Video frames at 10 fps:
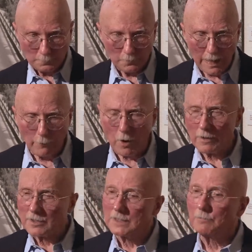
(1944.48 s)
that
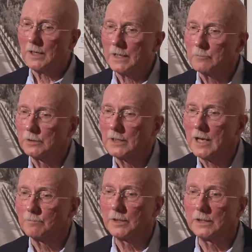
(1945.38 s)
water supply will
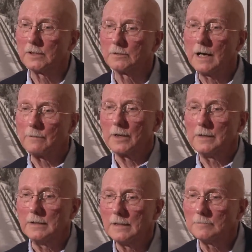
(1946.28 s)
not be interrupted.